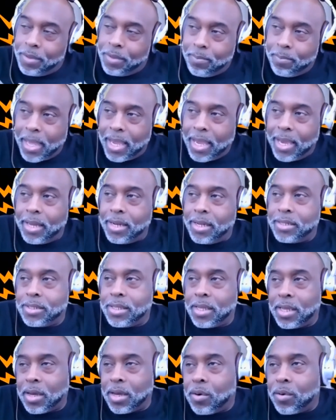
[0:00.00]
The man is
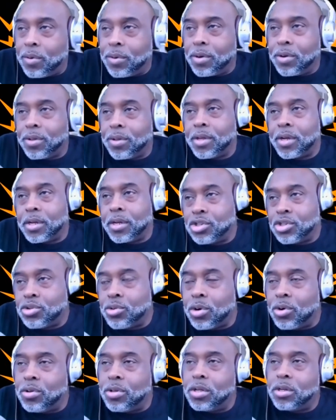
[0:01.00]
the owner, the
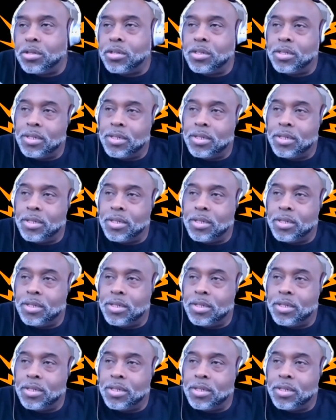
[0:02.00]
controller,